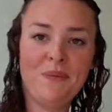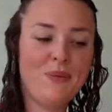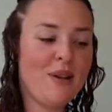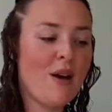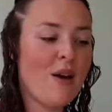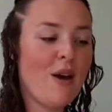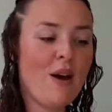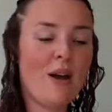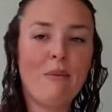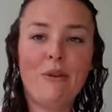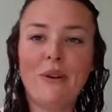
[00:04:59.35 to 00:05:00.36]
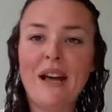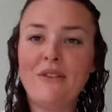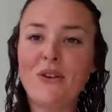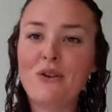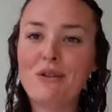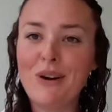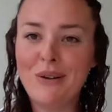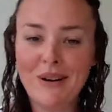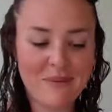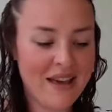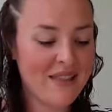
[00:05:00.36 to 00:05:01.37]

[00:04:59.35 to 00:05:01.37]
that at home you'll have a grown-up there